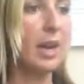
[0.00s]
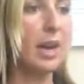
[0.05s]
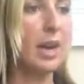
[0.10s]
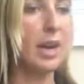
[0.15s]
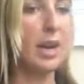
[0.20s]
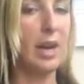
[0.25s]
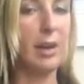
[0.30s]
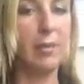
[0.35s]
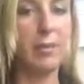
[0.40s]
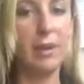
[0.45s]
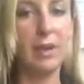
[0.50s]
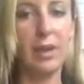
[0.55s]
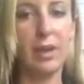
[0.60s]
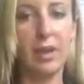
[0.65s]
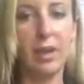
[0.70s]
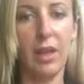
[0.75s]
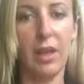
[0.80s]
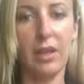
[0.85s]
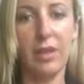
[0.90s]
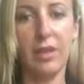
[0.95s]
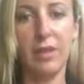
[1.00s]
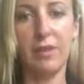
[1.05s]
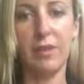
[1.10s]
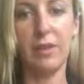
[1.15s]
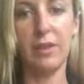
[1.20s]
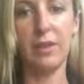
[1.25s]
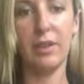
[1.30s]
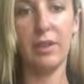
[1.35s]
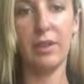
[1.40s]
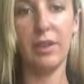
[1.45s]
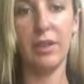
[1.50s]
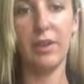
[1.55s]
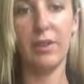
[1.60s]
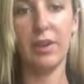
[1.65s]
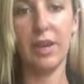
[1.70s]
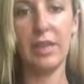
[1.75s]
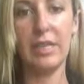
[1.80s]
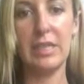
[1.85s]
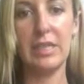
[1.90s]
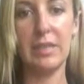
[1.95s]
and a lot of different
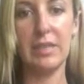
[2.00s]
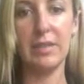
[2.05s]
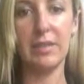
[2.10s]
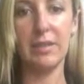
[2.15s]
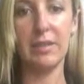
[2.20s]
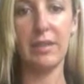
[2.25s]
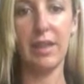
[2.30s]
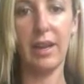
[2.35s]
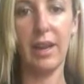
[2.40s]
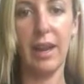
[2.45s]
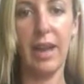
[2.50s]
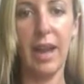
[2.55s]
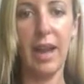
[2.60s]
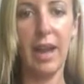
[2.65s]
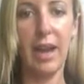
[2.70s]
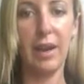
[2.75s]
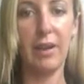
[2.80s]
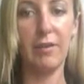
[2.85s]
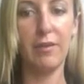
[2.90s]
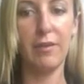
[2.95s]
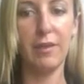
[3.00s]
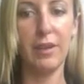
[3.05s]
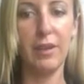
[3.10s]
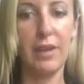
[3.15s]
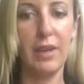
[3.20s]
other ideas that I have,